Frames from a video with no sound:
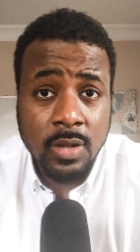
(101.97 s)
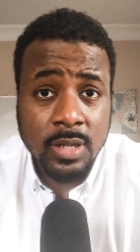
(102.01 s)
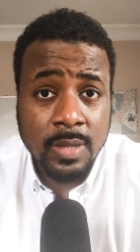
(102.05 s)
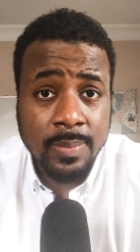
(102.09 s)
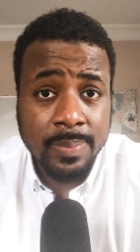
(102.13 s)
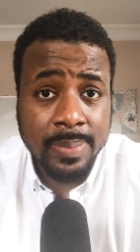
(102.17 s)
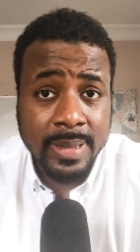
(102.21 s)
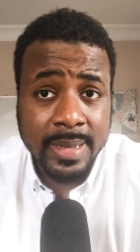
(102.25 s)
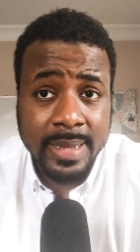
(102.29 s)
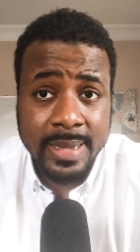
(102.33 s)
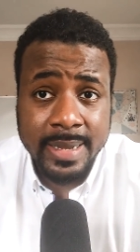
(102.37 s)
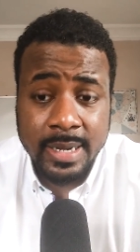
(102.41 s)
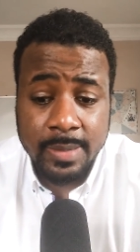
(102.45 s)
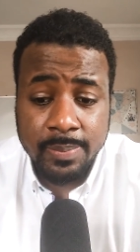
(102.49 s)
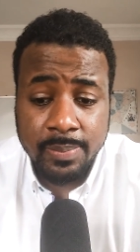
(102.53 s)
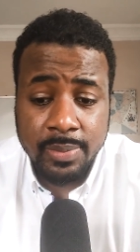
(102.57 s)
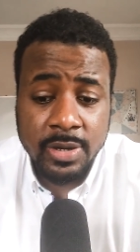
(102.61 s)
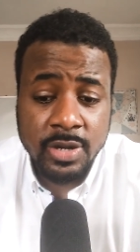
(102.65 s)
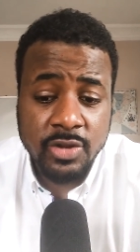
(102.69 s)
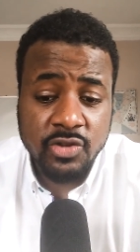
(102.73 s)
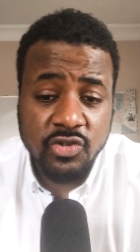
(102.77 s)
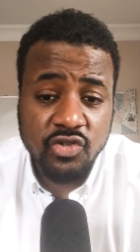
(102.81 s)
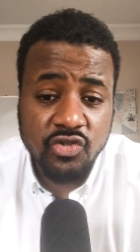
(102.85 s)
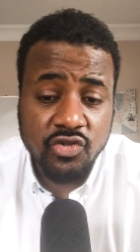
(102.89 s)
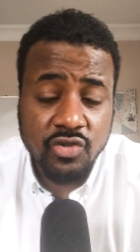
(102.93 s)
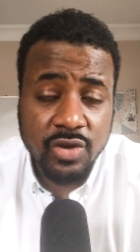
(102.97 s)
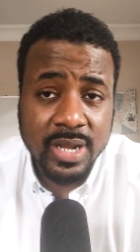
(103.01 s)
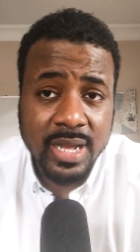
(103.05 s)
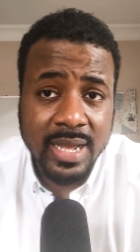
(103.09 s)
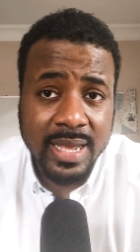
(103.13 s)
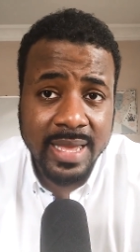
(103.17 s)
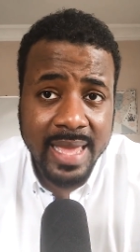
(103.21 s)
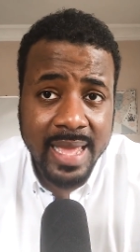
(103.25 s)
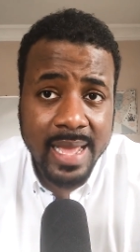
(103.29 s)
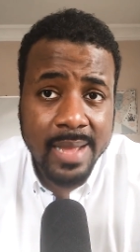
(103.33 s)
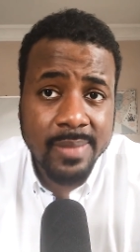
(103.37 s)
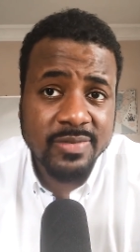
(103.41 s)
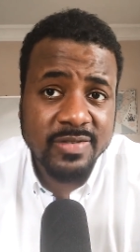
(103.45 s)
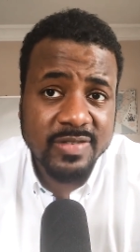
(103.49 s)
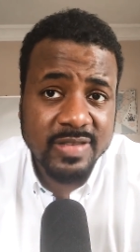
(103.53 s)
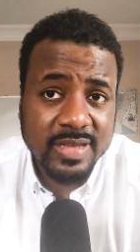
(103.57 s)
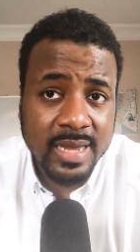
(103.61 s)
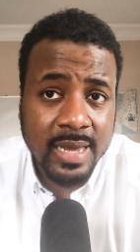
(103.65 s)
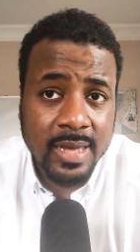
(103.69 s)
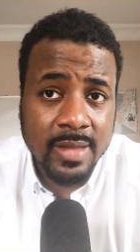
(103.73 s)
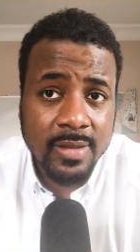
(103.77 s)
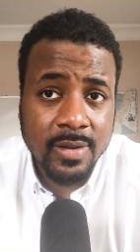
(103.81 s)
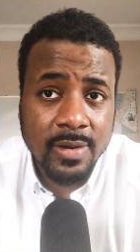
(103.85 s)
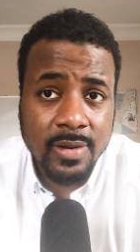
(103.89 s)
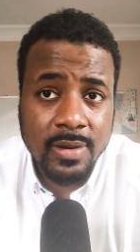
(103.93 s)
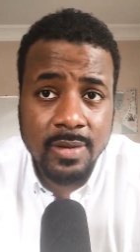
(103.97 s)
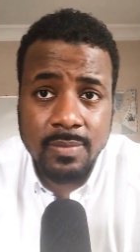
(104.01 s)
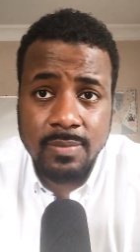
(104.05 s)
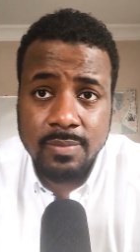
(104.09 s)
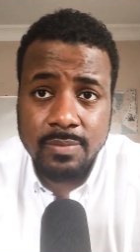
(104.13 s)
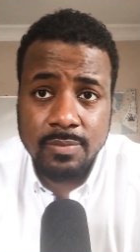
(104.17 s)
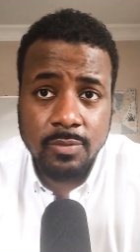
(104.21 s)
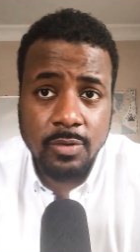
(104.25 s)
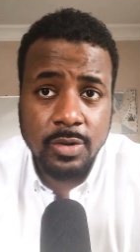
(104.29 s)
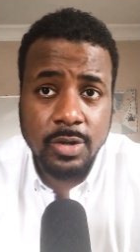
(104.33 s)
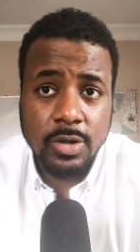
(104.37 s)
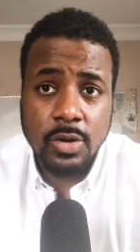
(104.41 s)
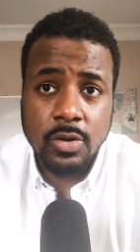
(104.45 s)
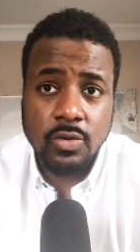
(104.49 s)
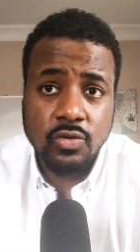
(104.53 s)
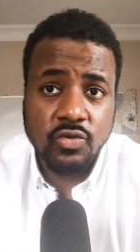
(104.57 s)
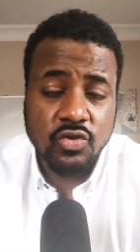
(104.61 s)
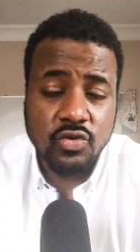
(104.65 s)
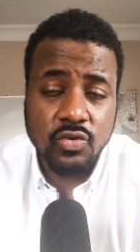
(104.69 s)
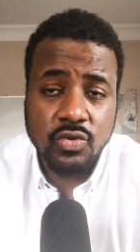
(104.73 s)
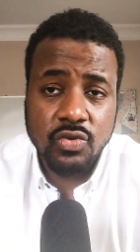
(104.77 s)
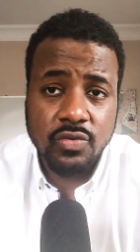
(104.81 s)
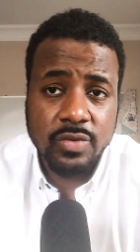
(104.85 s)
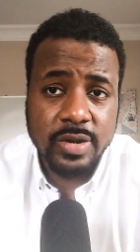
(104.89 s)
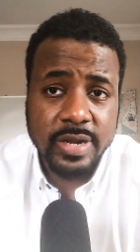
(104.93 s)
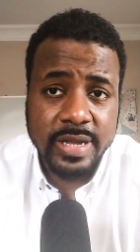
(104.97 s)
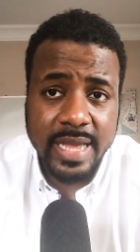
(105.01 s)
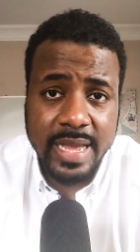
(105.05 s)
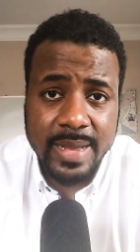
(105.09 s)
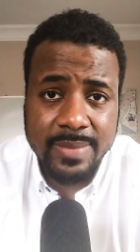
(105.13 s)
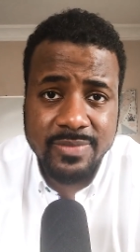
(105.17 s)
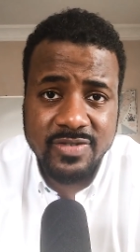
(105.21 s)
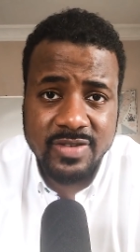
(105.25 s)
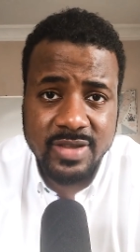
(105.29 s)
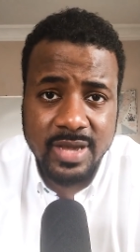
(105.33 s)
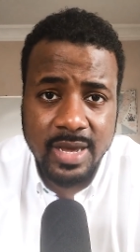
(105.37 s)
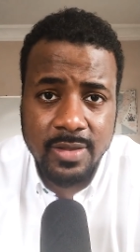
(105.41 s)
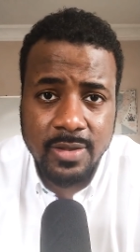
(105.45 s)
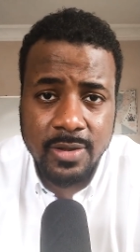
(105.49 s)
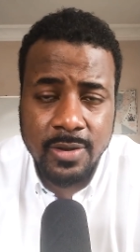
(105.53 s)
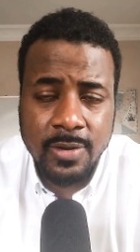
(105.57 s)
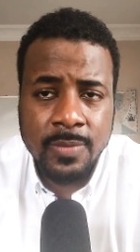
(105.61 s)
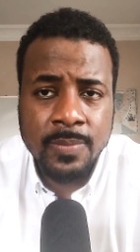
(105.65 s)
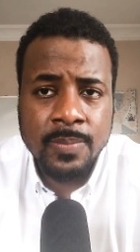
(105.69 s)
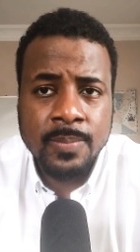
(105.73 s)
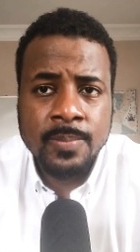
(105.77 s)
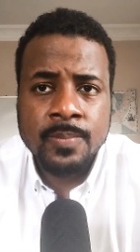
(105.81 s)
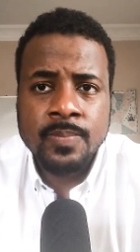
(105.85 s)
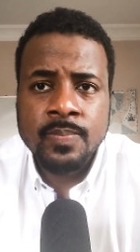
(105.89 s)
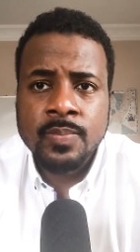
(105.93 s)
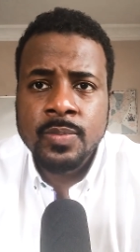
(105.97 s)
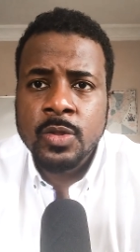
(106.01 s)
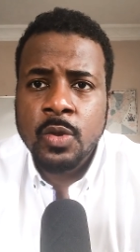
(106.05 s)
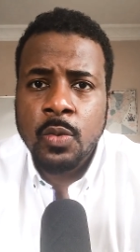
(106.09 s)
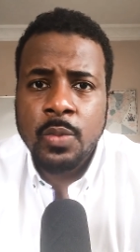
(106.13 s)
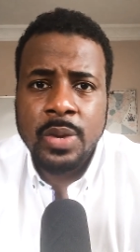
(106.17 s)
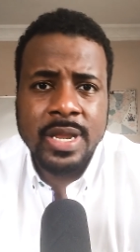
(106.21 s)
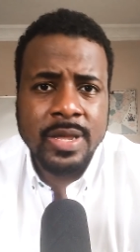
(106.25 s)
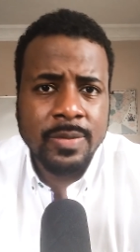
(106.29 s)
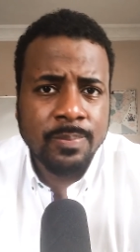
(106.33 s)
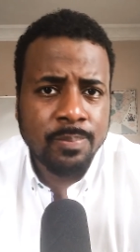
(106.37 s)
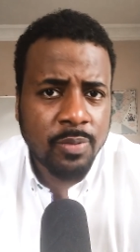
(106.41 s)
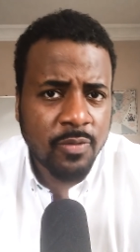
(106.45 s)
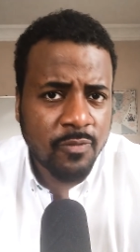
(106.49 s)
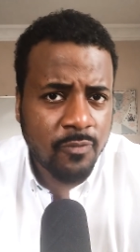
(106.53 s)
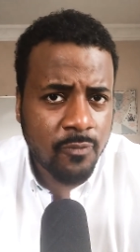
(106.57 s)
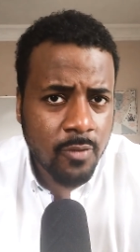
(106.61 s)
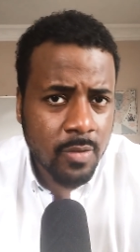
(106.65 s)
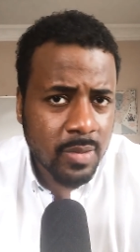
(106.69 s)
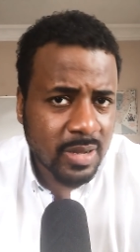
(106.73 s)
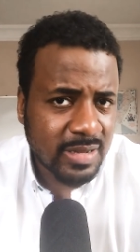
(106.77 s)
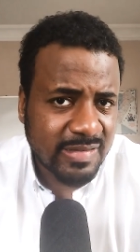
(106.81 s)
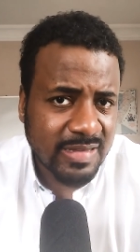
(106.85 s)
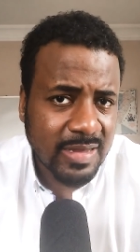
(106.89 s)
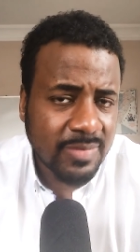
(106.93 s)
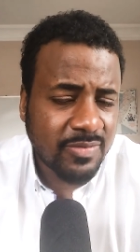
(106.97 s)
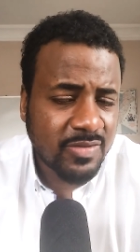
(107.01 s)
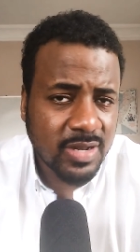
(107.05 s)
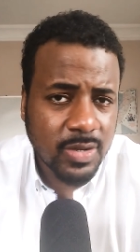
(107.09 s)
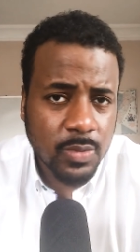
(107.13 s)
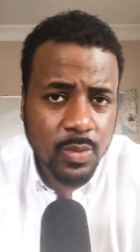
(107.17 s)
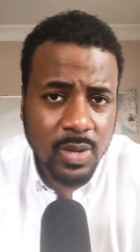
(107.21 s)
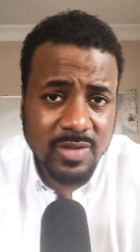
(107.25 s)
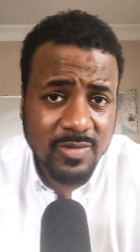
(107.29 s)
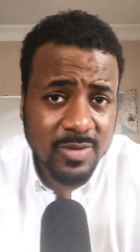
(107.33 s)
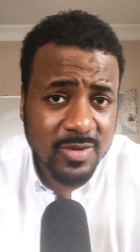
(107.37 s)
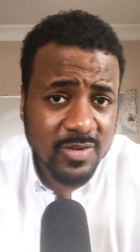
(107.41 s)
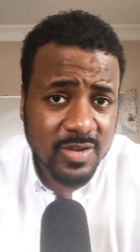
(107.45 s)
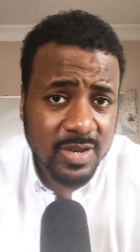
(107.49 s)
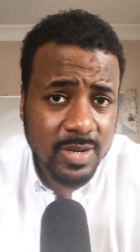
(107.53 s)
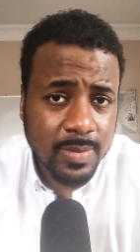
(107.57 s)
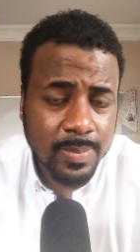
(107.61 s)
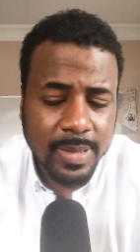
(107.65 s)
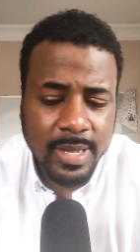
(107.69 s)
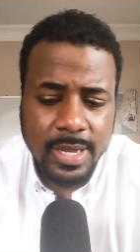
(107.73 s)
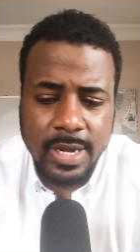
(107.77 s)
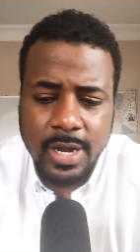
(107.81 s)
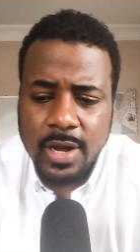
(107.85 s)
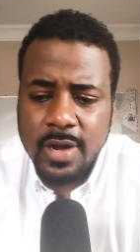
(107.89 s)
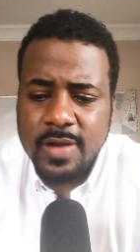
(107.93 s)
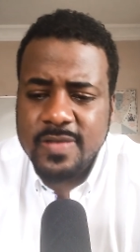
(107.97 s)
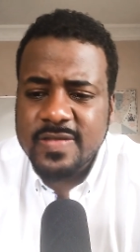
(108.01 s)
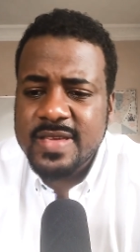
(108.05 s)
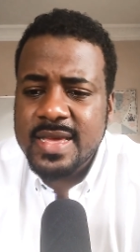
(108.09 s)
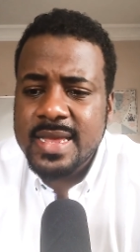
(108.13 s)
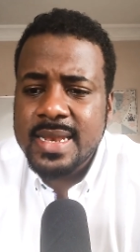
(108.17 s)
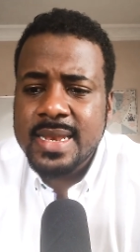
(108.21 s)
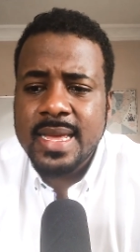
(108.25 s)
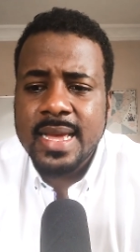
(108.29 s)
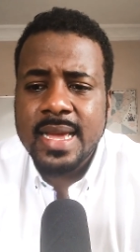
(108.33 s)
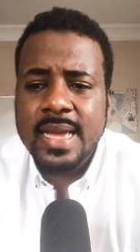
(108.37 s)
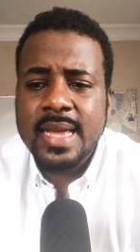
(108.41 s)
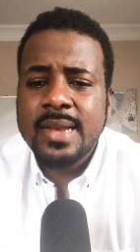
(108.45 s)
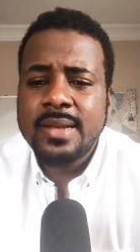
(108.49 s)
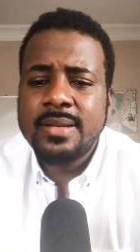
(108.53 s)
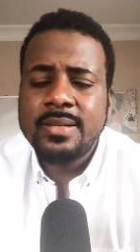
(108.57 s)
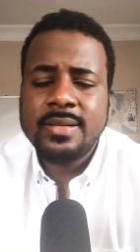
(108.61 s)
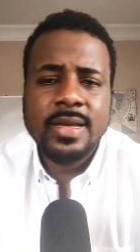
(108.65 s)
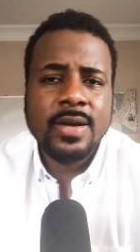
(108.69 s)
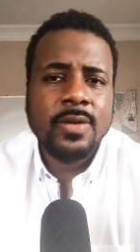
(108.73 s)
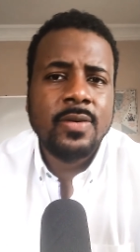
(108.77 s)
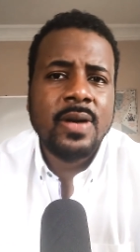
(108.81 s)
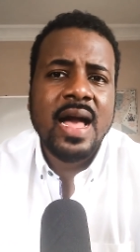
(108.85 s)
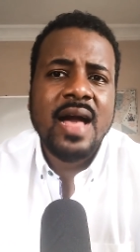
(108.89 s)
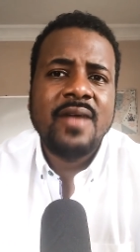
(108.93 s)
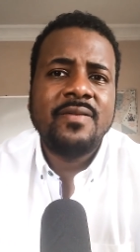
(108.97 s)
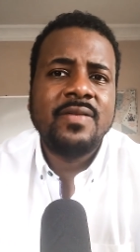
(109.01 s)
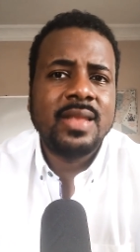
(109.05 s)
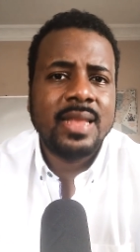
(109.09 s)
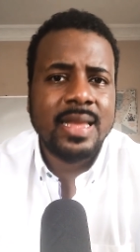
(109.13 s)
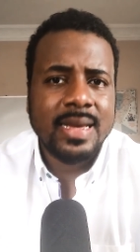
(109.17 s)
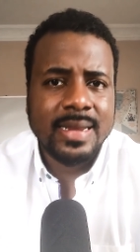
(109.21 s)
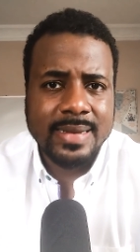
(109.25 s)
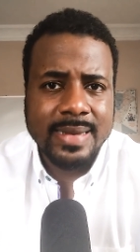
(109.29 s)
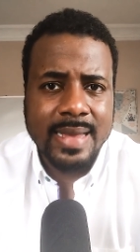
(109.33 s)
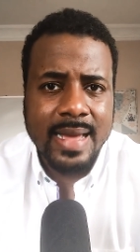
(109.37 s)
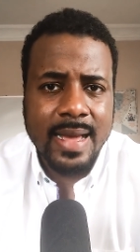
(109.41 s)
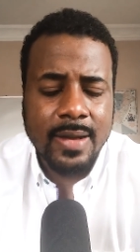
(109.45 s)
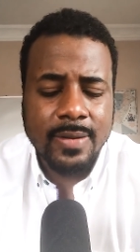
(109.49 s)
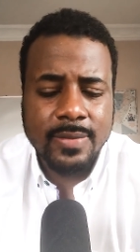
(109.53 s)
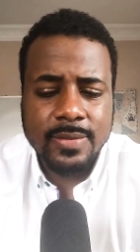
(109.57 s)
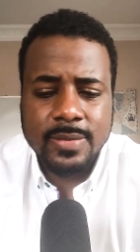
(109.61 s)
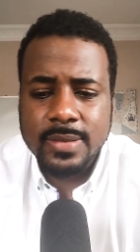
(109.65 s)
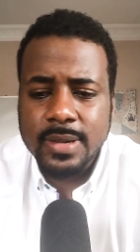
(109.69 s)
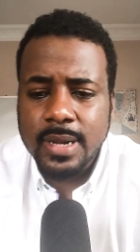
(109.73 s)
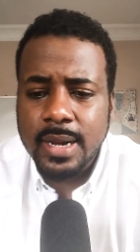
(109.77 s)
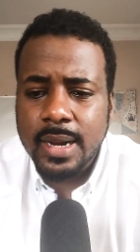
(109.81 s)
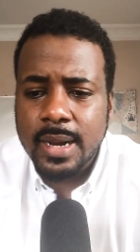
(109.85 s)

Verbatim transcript: They put a string of games together, you know, 2-3 games together, when they perform exceptionally well, especially in the playoffs, and then they'll have a letdown.